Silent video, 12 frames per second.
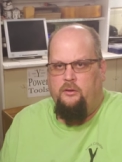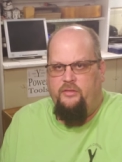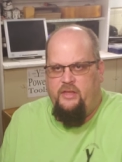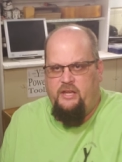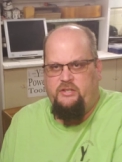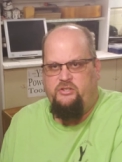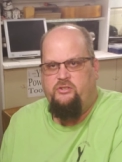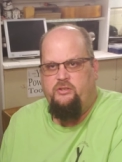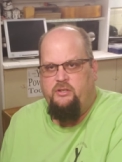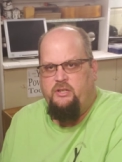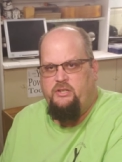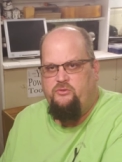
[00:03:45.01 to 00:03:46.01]
this
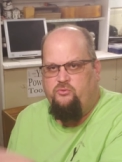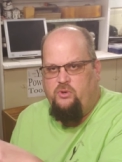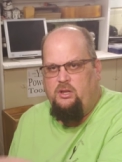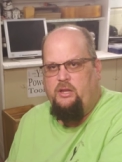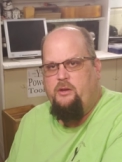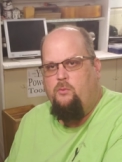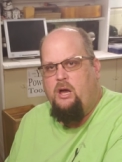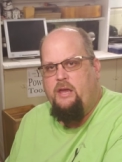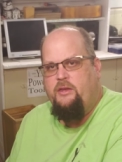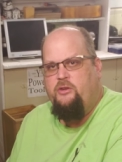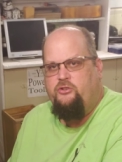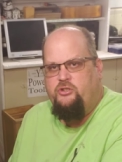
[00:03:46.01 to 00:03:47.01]
is really
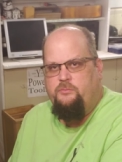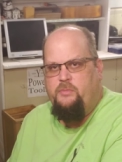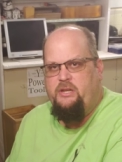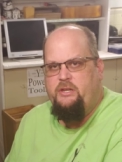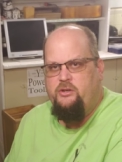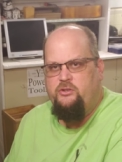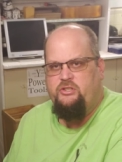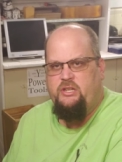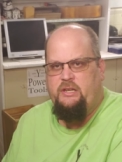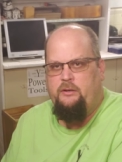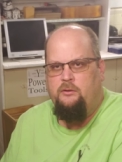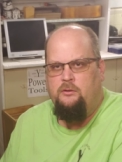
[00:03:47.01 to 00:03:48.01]
what you should be
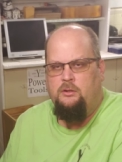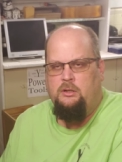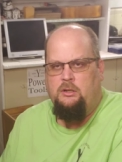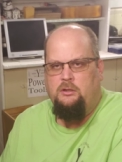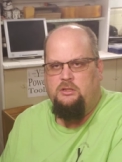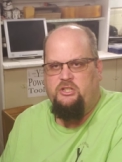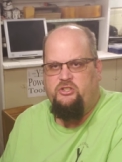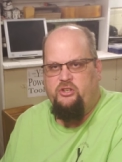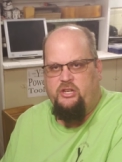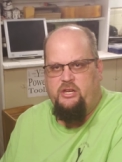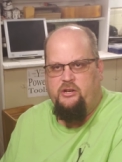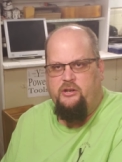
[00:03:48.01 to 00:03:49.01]
using to
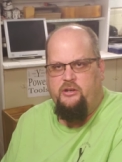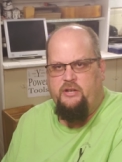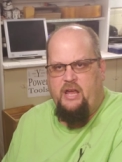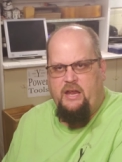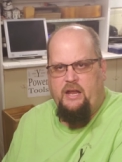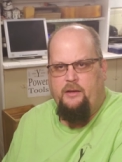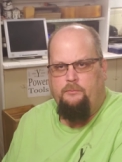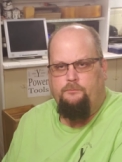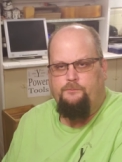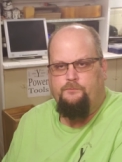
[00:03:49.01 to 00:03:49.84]
secure your data.